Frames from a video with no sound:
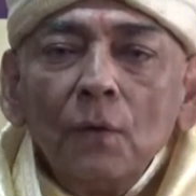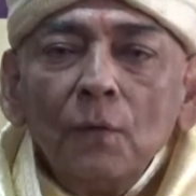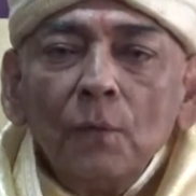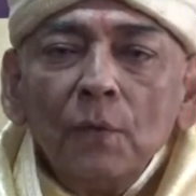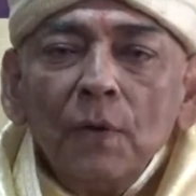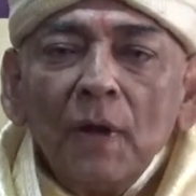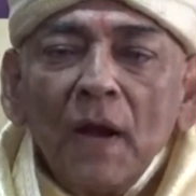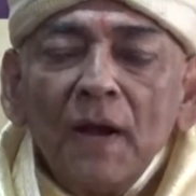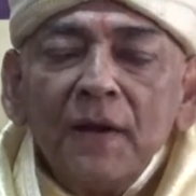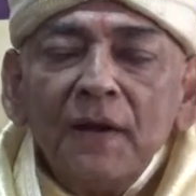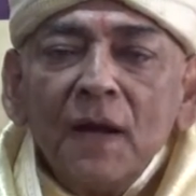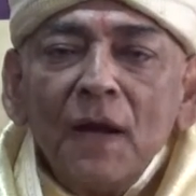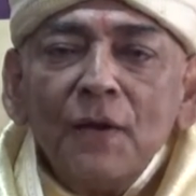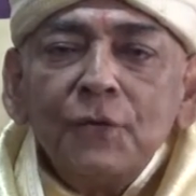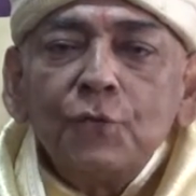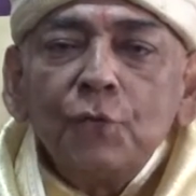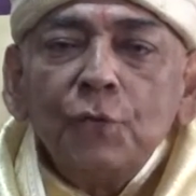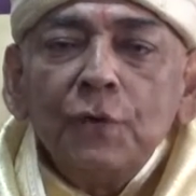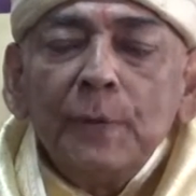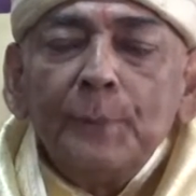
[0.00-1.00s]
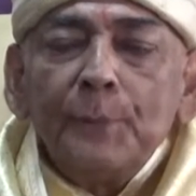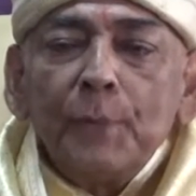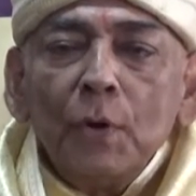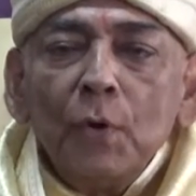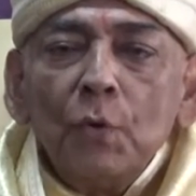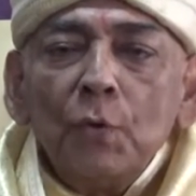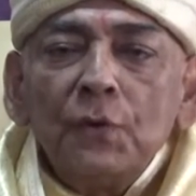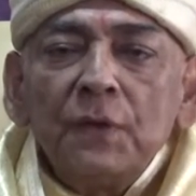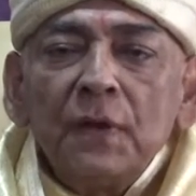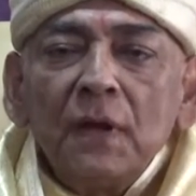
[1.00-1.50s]
The idea is to
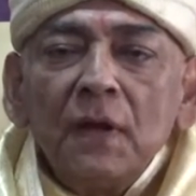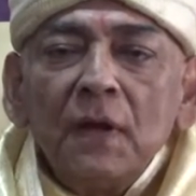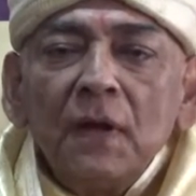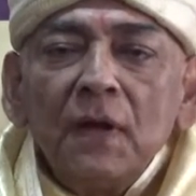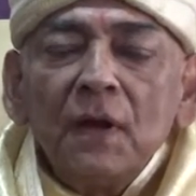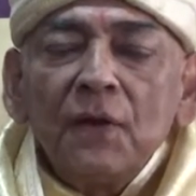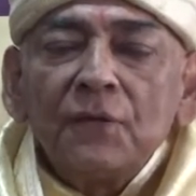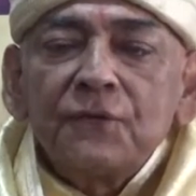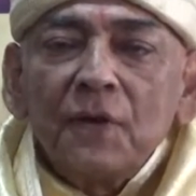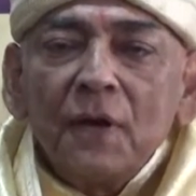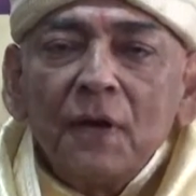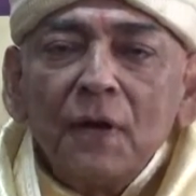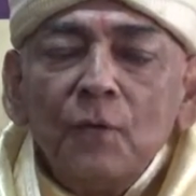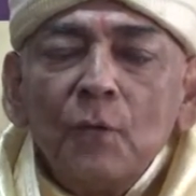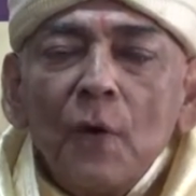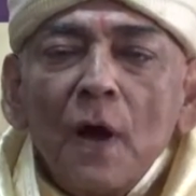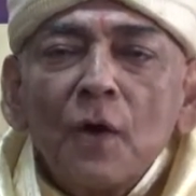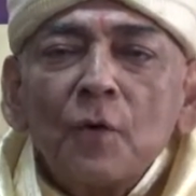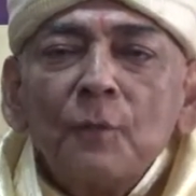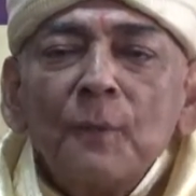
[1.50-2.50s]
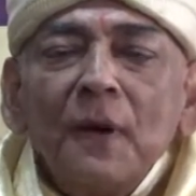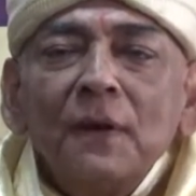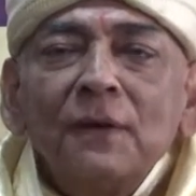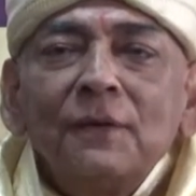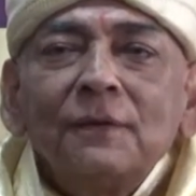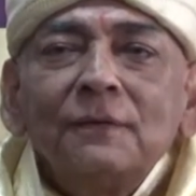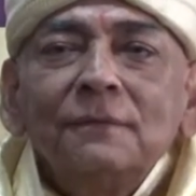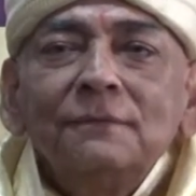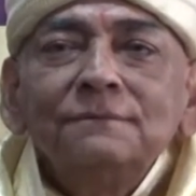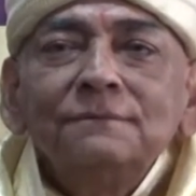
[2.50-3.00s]
depollute the industrial environment.